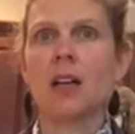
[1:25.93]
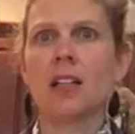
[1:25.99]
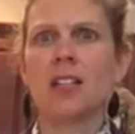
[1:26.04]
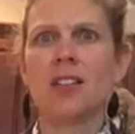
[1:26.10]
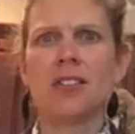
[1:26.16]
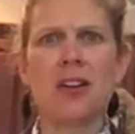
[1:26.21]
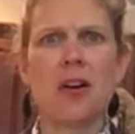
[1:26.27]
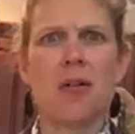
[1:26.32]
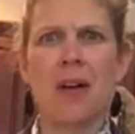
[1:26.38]

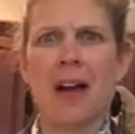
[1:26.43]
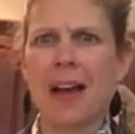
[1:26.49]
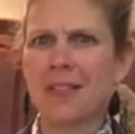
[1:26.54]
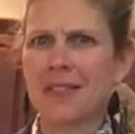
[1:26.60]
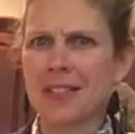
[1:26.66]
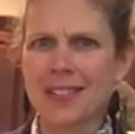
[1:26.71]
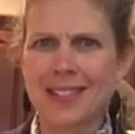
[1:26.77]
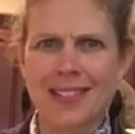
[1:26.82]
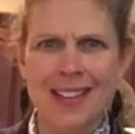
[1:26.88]
You don't
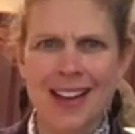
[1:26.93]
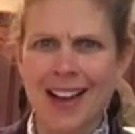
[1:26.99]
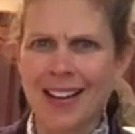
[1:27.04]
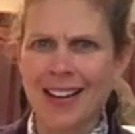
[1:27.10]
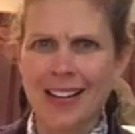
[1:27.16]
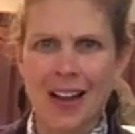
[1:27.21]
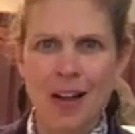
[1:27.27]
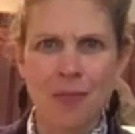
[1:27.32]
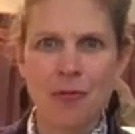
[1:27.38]
have to
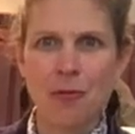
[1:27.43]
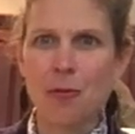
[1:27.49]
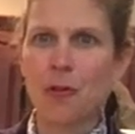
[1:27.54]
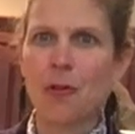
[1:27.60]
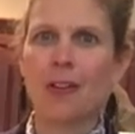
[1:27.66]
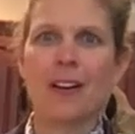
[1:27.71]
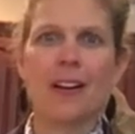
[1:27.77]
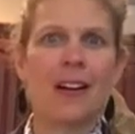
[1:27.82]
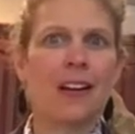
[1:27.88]
sign up
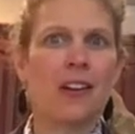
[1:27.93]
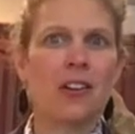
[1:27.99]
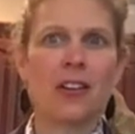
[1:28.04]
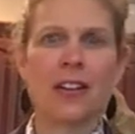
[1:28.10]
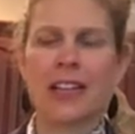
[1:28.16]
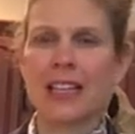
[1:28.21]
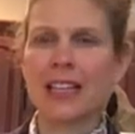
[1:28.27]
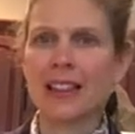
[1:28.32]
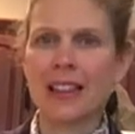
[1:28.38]
for it or
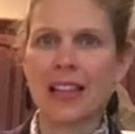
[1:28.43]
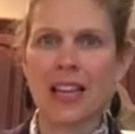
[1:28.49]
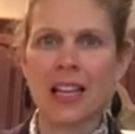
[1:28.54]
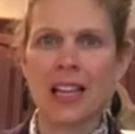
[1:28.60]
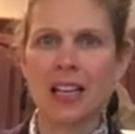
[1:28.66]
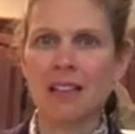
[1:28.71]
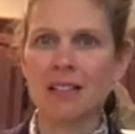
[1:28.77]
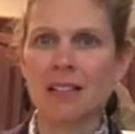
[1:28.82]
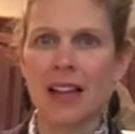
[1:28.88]

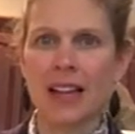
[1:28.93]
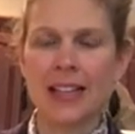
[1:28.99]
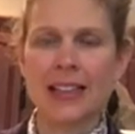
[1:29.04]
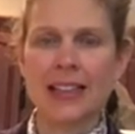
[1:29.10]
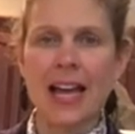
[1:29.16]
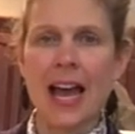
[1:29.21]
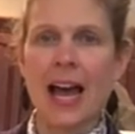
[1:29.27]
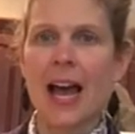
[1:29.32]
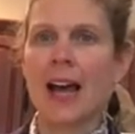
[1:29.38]
anything
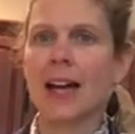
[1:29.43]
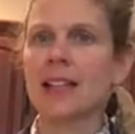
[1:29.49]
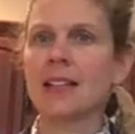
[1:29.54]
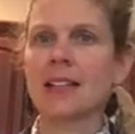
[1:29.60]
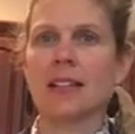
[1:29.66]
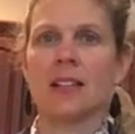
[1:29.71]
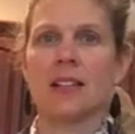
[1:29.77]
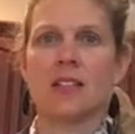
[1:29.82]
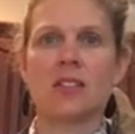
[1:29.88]
like that.
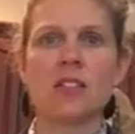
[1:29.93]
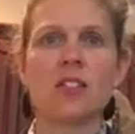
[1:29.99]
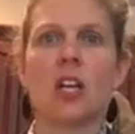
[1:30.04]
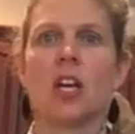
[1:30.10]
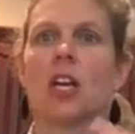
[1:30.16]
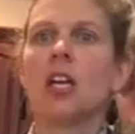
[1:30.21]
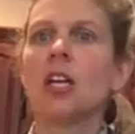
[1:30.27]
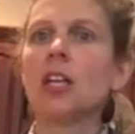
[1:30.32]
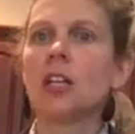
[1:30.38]
It's,
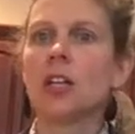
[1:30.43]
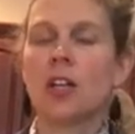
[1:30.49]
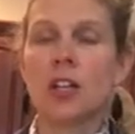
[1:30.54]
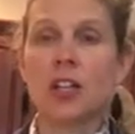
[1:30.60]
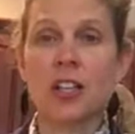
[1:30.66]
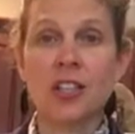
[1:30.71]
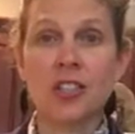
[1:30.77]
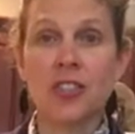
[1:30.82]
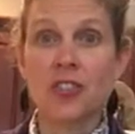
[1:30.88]

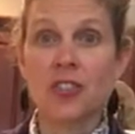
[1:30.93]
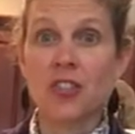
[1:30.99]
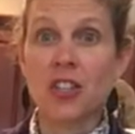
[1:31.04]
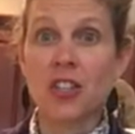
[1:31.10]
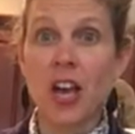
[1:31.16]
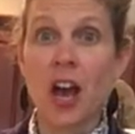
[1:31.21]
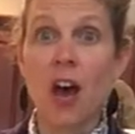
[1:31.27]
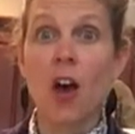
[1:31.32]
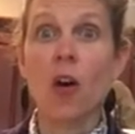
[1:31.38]
you can just
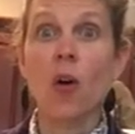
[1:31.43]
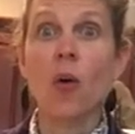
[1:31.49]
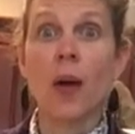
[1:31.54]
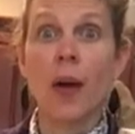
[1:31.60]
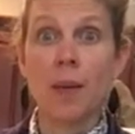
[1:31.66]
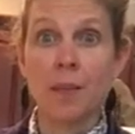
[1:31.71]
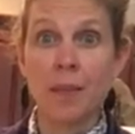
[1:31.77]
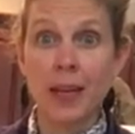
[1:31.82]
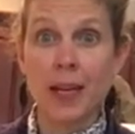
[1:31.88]
go
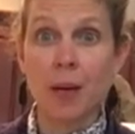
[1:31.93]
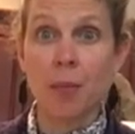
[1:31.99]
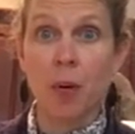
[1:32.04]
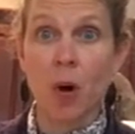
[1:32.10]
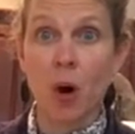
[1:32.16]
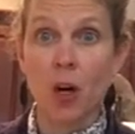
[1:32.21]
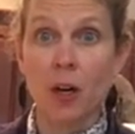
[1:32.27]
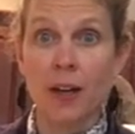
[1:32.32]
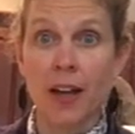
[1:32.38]
and be a
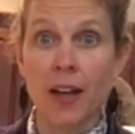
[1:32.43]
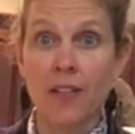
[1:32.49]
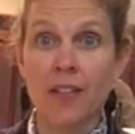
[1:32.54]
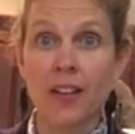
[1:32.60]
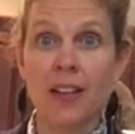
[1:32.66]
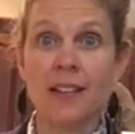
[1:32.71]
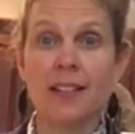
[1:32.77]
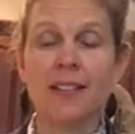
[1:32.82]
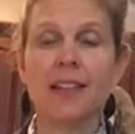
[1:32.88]
part of
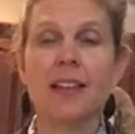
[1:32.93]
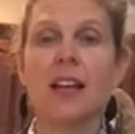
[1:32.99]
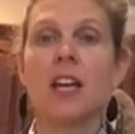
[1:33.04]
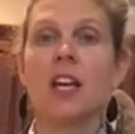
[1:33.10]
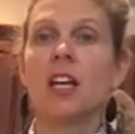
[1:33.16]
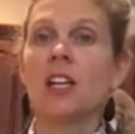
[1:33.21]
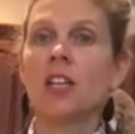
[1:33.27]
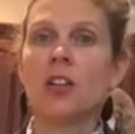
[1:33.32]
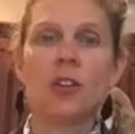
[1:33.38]
it.
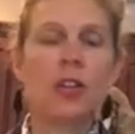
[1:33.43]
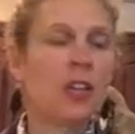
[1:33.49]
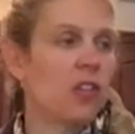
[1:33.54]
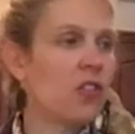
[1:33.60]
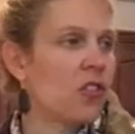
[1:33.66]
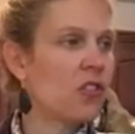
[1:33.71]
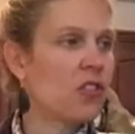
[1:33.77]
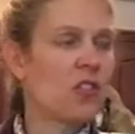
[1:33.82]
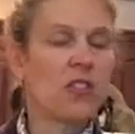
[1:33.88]
You can
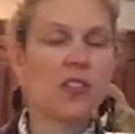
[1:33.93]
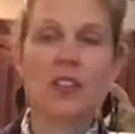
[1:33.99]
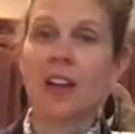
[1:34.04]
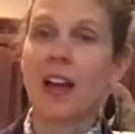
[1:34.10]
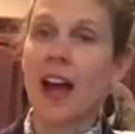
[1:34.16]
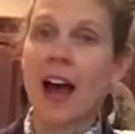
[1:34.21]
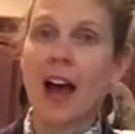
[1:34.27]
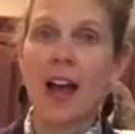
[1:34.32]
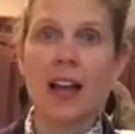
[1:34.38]
just,
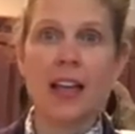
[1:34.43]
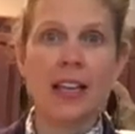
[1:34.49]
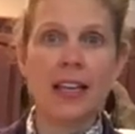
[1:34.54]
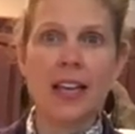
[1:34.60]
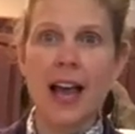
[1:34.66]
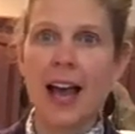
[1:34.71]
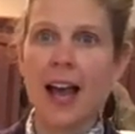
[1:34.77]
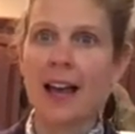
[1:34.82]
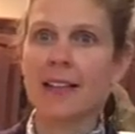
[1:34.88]

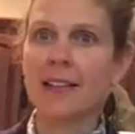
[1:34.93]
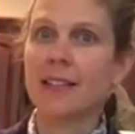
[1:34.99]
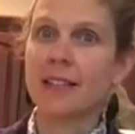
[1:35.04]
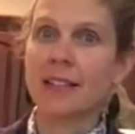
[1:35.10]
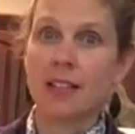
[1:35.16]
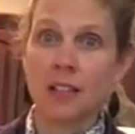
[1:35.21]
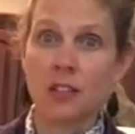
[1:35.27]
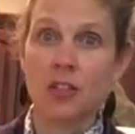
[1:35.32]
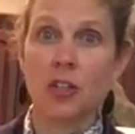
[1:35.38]
guys,
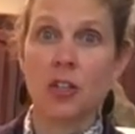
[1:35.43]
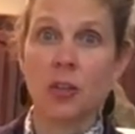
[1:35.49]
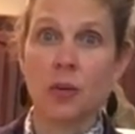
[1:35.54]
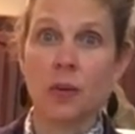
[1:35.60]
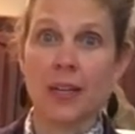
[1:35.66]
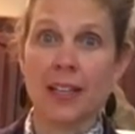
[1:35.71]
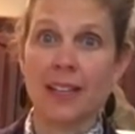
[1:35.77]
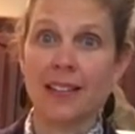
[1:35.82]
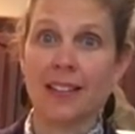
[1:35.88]

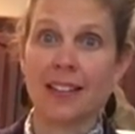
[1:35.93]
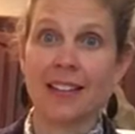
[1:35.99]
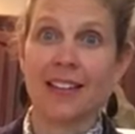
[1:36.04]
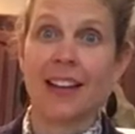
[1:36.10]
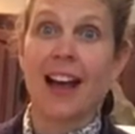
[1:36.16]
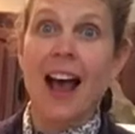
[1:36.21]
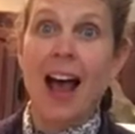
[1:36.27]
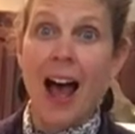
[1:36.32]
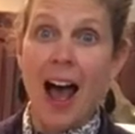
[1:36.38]
do it.
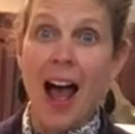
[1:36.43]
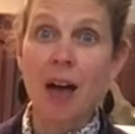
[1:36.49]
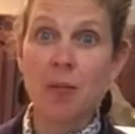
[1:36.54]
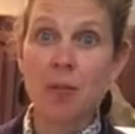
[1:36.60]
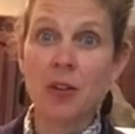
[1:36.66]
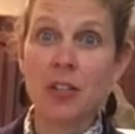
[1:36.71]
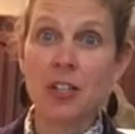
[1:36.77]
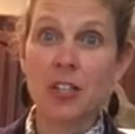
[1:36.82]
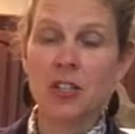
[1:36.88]

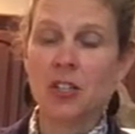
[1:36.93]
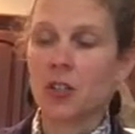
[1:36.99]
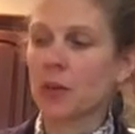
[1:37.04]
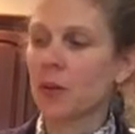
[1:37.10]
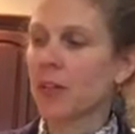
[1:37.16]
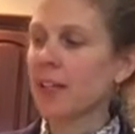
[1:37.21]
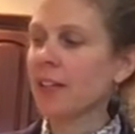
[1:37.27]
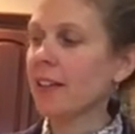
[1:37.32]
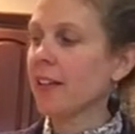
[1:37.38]
I'm going to
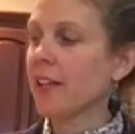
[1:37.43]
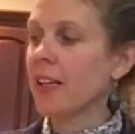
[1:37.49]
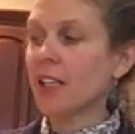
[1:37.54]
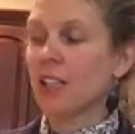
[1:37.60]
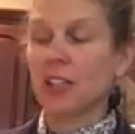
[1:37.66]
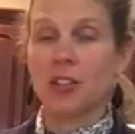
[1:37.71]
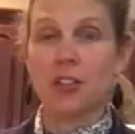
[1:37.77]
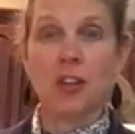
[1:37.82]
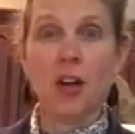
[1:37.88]
do it.
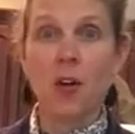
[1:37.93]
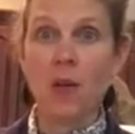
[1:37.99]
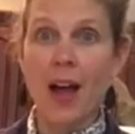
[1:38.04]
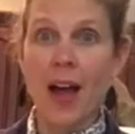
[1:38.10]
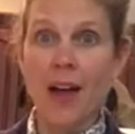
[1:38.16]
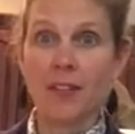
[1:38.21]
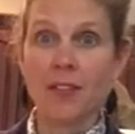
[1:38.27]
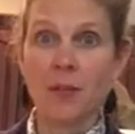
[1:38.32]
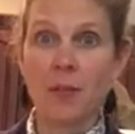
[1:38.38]
You don't
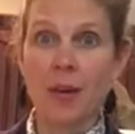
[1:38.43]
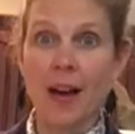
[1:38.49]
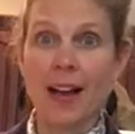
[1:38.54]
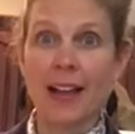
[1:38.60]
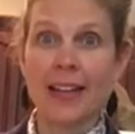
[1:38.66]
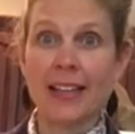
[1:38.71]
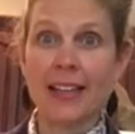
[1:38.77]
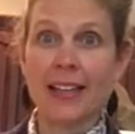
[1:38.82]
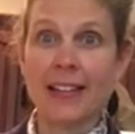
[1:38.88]
have to
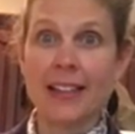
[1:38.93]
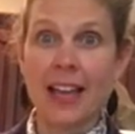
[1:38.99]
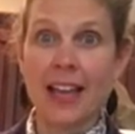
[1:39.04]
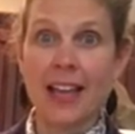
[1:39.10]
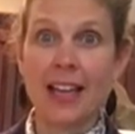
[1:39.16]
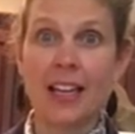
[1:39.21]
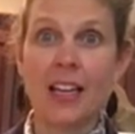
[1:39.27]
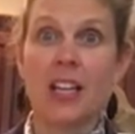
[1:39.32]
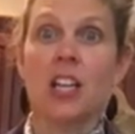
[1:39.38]
buy
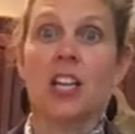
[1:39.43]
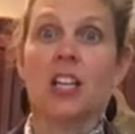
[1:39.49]
anything.